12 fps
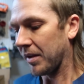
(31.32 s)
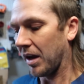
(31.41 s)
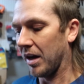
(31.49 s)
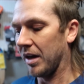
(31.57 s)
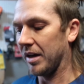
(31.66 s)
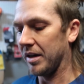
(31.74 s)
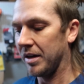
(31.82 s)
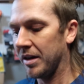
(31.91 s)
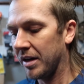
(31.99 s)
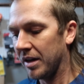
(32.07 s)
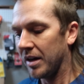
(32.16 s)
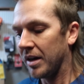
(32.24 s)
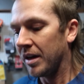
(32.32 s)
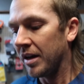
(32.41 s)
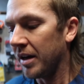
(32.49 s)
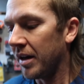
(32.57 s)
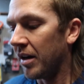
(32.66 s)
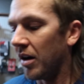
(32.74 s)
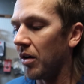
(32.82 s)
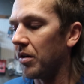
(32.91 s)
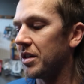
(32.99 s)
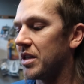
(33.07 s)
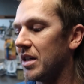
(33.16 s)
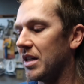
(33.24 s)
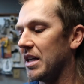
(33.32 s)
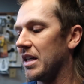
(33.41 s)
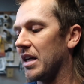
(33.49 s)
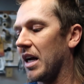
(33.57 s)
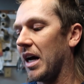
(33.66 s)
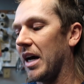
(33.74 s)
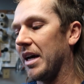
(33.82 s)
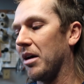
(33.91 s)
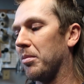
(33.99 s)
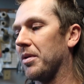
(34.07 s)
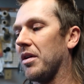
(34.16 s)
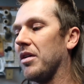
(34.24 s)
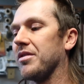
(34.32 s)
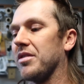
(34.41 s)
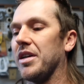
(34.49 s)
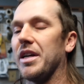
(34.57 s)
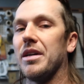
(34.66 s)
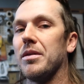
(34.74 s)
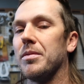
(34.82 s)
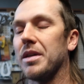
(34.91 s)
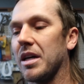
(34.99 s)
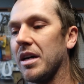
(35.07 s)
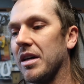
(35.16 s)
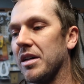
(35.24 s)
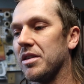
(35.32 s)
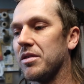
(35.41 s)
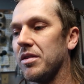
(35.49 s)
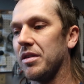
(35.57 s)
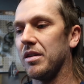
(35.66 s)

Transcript: I always had needed a high output alternator because